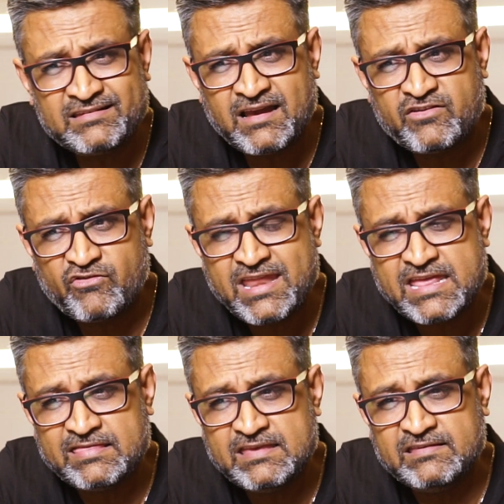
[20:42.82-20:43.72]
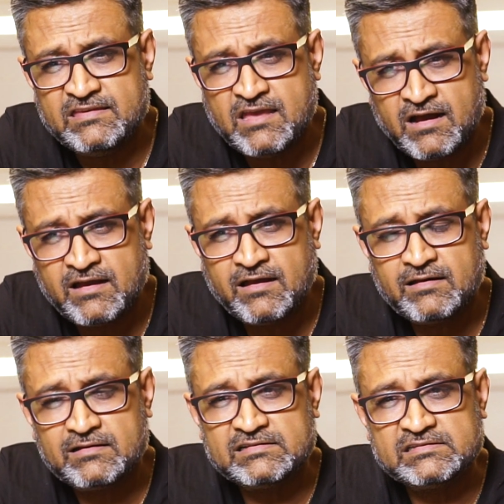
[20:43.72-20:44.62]
start training these young
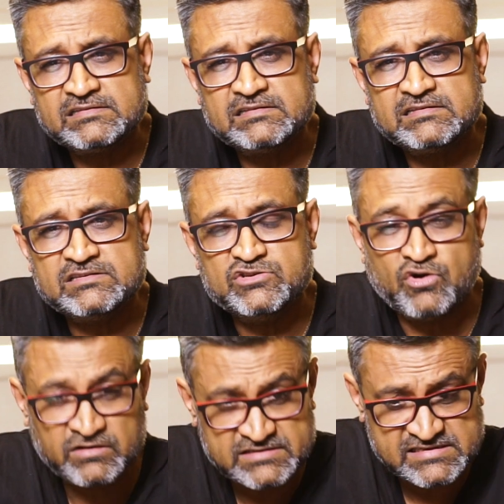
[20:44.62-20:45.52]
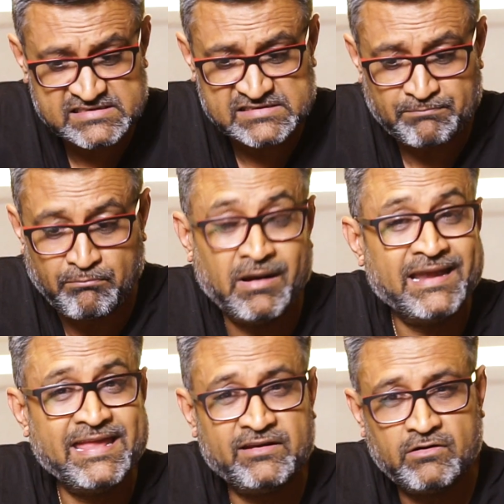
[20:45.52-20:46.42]
doctors,
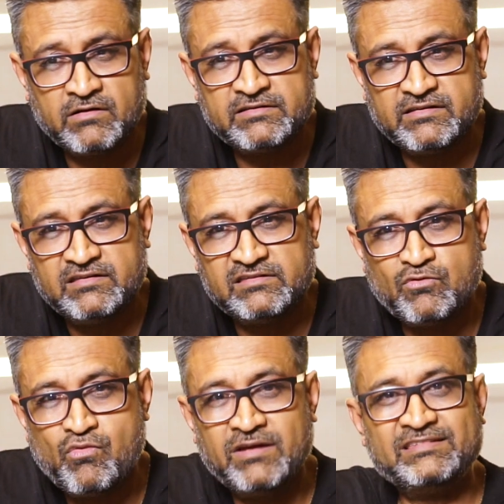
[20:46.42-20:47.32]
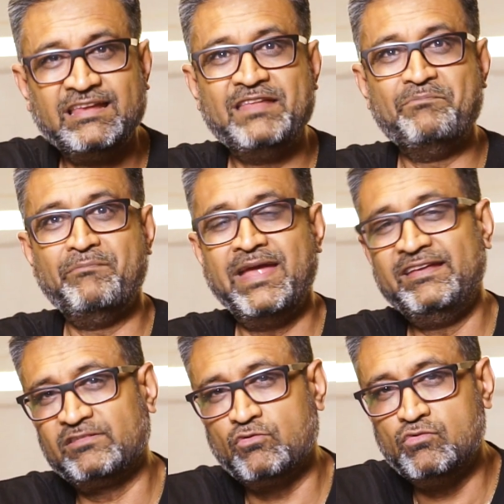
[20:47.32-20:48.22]
budding doctors who are still in
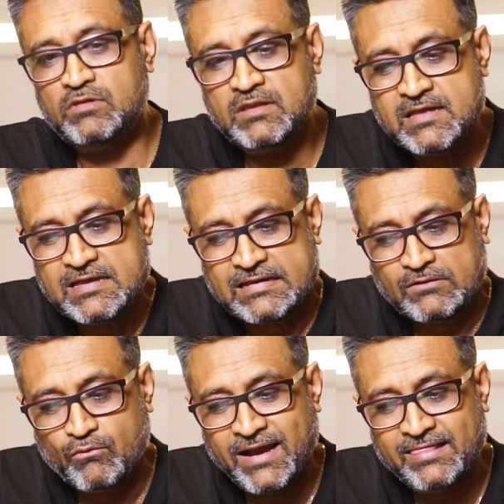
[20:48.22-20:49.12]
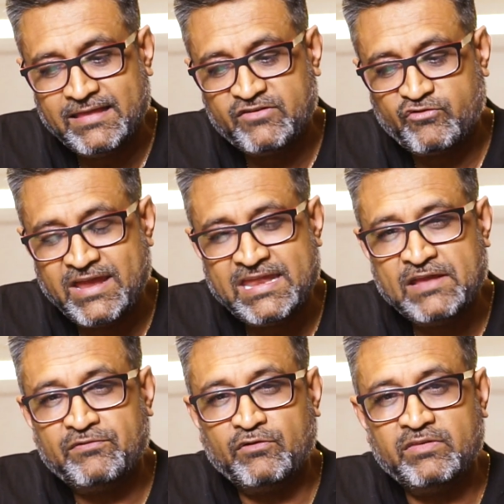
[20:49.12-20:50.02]
med school while they're
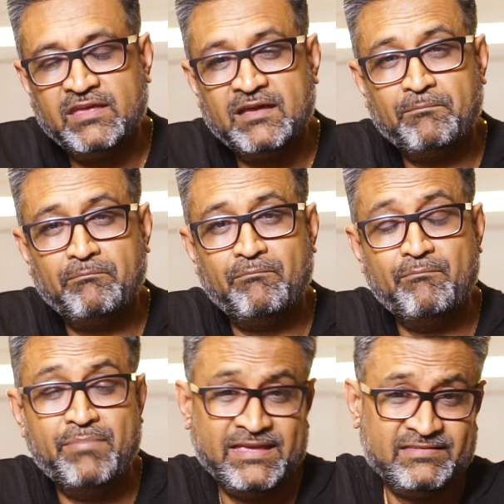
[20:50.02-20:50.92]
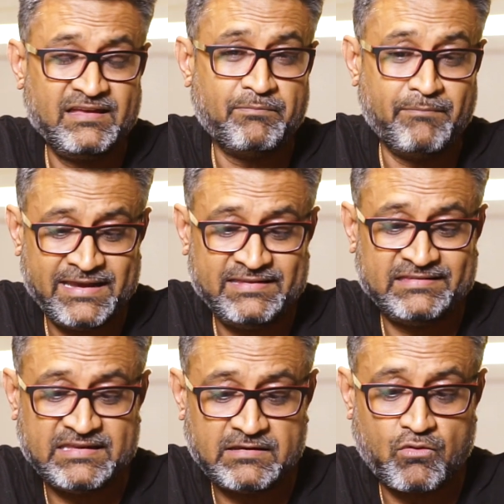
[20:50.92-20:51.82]
training for their basic
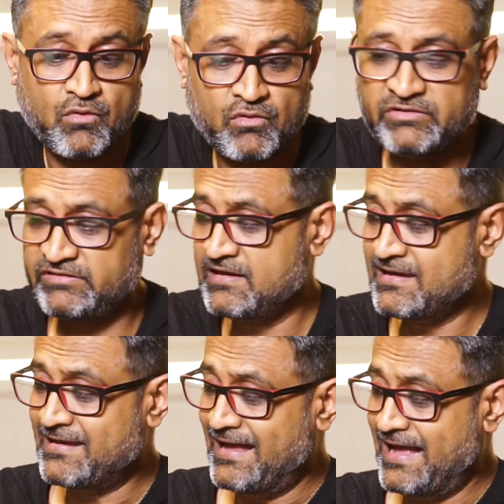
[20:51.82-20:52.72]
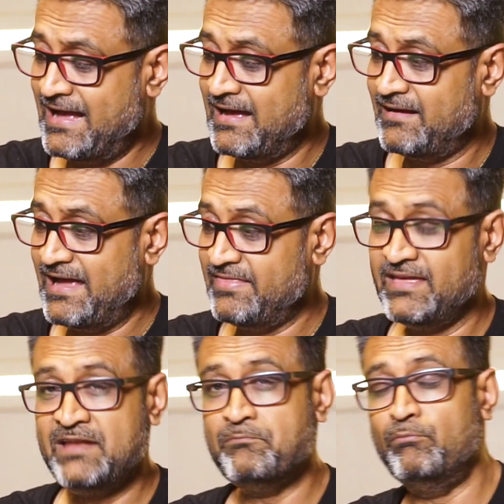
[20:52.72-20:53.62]
medicine course, and
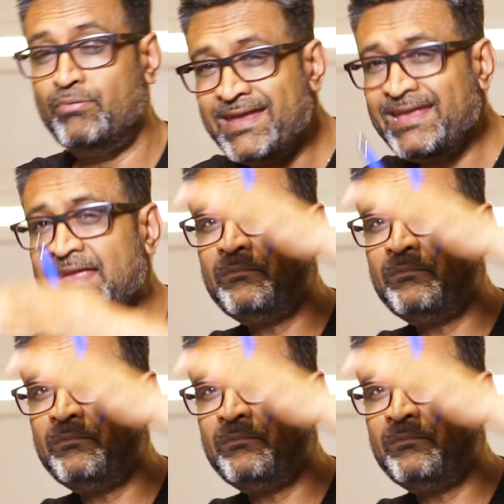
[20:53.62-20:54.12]
then bring